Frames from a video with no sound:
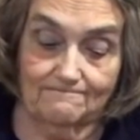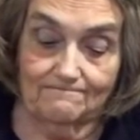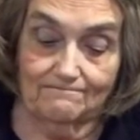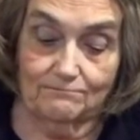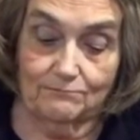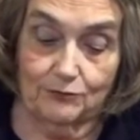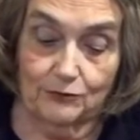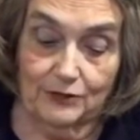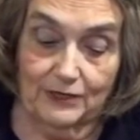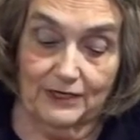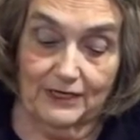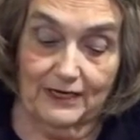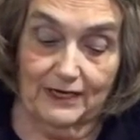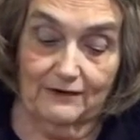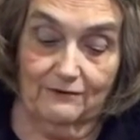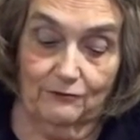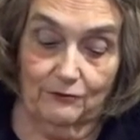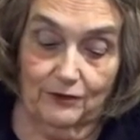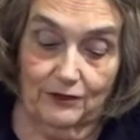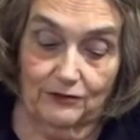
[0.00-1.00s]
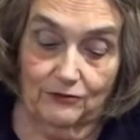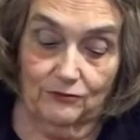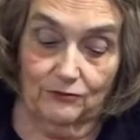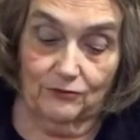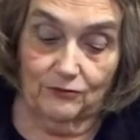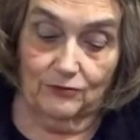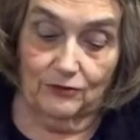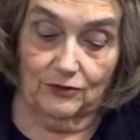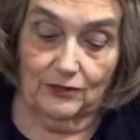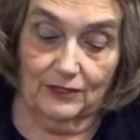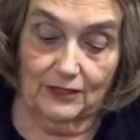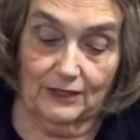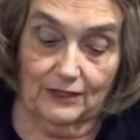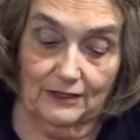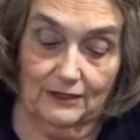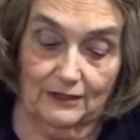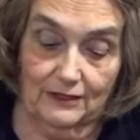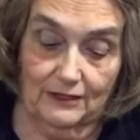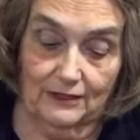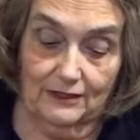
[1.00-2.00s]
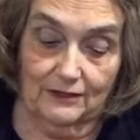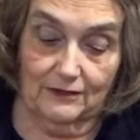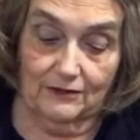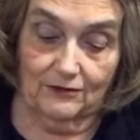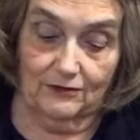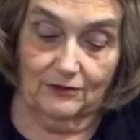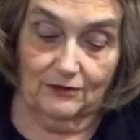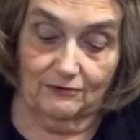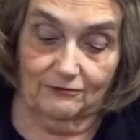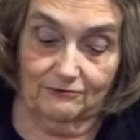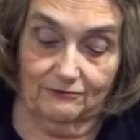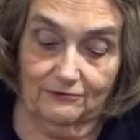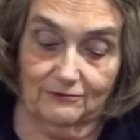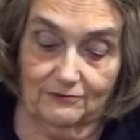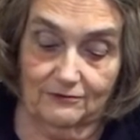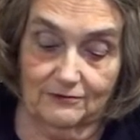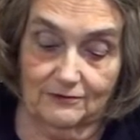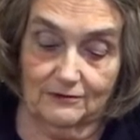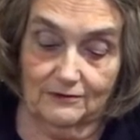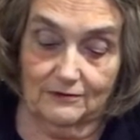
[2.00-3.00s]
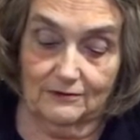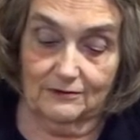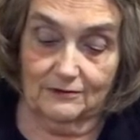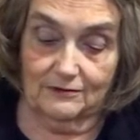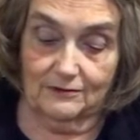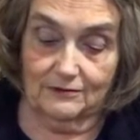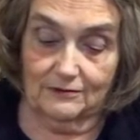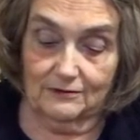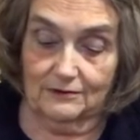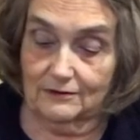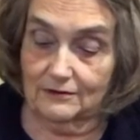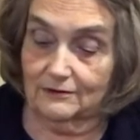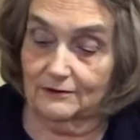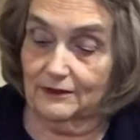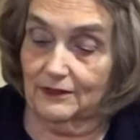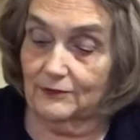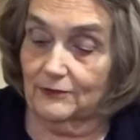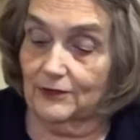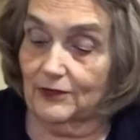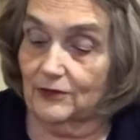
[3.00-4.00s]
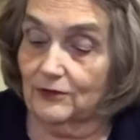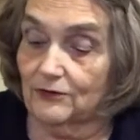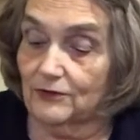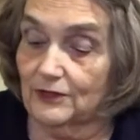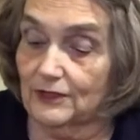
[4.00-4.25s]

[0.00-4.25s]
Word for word: break halfway through and you can't get it off. Oh, there we go. I